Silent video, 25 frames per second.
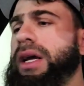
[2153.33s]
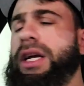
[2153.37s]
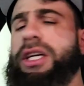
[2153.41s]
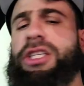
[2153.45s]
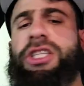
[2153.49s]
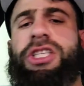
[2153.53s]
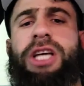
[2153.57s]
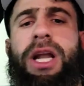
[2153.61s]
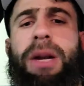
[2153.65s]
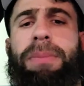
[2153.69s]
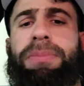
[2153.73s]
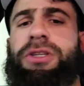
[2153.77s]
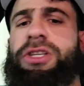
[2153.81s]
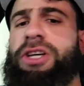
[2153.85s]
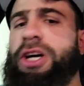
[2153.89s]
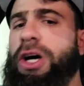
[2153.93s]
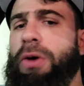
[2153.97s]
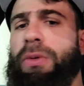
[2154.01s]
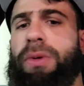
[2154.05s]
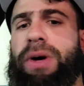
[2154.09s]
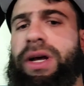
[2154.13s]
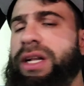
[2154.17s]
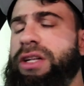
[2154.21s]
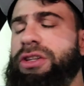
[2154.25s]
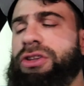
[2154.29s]
Set up
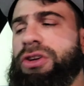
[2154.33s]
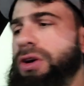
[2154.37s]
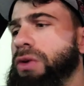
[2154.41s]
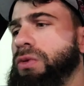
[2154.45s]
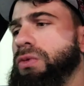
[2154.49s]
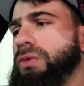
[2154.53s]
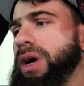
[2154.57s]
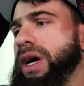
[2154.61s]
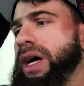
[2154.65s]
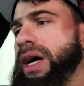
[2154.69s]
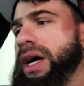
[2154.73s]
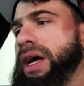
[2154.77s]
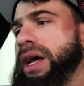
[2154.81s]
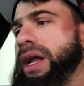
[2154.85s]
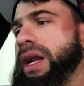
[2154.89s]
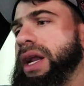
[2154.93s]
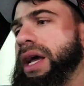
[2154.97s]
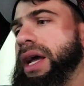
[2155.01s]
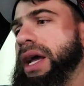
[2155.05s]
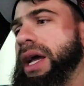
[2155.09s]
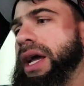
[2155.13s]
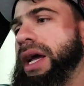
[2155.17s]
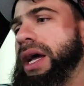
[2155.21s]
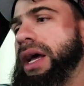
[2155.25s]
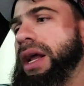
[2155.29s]
Tailwind turn 1
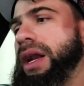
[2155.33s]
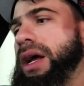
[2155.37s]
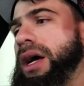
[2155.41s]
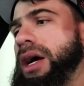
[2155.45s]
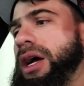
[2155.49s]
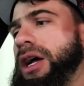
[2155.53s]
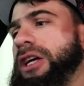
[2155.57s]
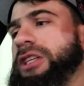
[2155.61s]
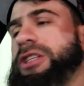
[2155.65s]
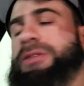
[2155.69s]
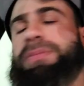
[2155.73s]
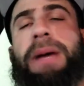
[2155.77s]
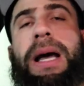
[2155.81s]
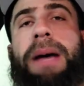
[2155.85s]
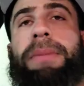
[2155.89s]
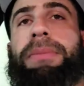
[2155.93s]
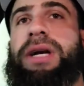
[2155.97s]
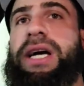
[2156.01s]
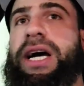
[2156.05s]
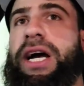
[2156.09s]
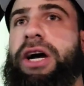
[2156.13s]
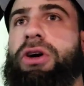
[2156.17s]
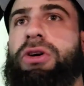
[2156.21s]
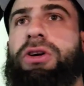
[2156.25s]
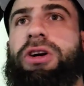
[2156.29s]
and spam
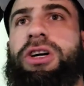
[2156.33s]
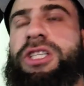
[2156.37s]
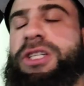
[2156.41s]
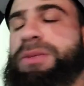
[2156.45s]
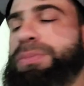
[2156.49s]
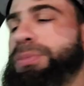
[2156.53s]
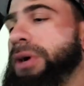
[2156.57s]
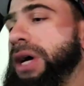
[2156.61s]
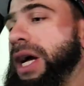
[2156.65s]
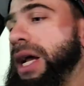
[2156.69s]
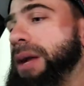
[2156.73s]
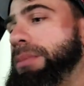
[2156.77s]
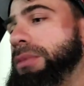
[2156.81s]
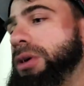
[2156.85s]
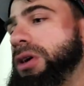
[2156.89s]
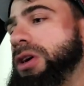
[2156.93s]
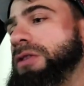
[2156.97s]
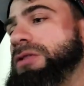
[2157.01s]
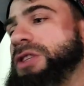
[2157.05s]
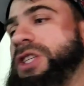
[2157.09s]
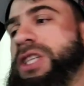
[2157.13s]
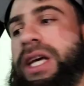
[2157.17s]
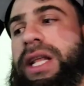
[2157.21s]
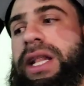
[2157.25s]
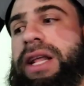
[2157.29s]
Kyogre spread
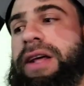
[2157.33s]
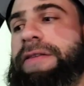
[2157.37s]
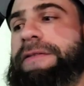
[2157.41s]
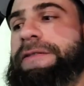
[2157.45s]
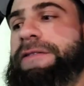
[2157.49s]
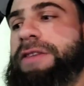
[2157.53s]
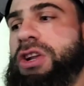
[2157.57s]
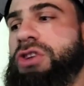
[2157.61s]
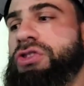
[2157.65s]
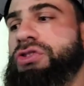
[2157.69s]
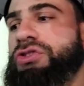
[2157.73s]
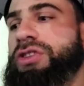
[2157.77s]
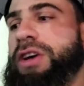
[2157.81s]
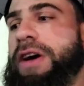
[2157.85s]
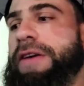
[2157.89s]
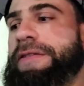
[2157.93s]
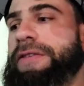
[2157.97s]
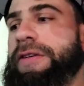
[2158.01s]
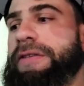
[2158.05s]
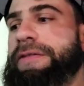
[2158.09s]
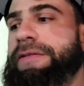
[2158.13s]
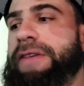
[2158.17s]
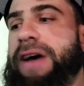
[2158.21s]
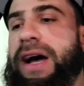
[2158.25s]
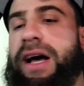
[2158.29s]
moves, and then finished off
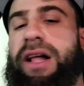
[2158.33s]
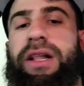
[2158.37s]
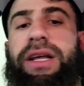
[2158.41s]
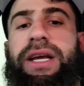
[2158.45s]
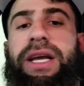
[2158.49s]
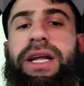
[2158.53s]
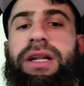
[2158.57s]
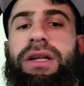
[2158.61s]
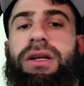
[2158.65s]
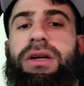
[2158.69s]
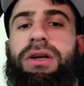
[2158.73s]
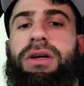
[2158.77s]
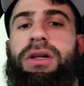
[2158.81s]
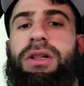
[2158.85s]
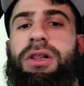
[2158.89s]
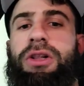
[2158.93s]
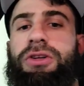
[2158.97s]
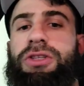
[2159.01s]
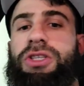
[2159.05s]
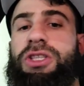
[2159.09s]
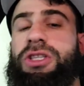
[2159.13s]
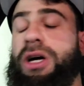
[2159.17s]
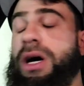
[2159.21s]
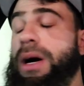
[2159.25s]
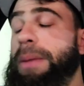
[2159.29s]
with Valiant
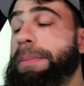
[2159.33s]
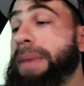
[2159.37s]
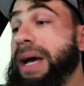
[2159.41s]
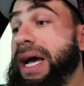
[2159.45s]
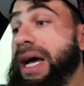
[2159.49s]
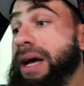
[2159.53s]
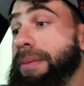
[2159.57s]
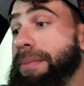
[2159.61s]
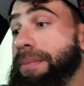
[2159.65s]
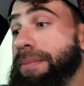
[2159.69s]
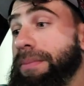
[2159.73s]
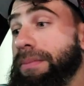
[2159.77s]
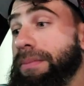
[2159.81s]
close combat.